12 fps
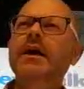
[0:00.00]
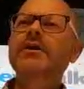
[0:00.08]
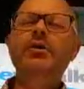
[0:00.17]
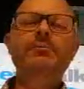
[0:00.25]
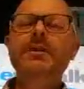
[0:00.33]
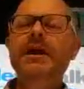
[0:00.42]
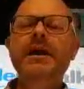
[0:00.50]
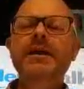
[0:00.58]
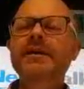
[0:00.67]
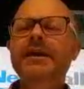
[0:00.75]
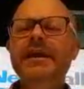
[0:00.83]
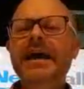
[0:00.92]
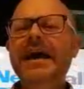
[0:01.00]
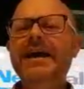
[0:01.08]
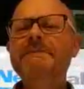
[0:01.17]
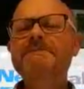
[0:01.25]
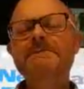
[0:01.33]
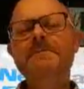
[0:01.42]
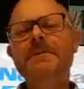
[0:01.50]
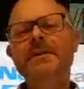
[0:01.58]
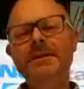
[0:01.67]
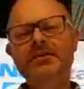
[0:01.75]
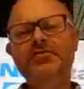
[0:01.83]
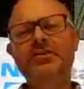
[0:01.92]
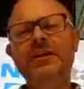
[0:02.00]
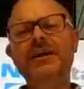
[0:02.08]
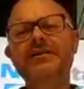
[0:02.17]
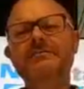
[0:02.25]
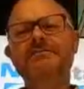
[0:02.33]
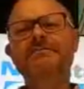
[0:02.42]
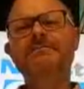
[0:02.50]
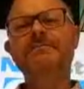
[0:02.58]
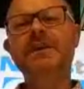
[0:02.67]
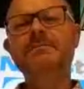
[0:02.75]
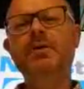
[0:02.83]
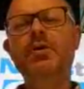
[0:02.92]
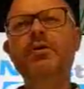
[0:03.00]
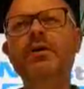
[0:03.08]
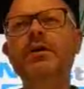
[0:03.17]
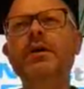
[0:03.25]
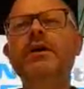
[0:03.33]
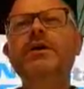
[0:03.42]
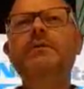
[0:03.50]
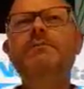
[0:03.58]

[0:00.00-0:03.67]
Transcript: You're playing their game, literally, people.